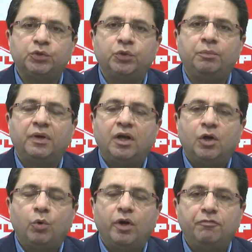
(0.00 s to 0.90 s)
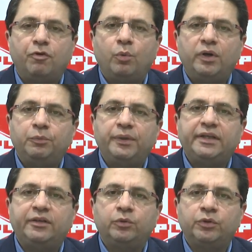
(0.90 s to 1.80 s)
So going forward,
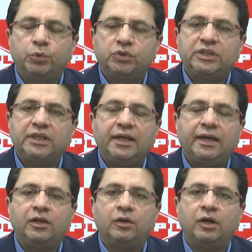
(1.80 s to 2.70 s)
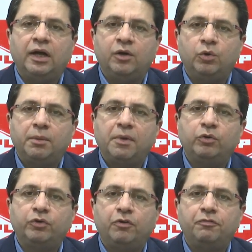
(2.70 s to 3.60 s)
we do see a good
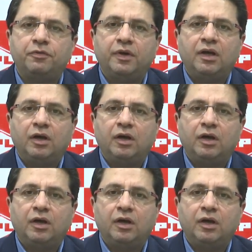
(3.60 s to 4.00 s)
amount of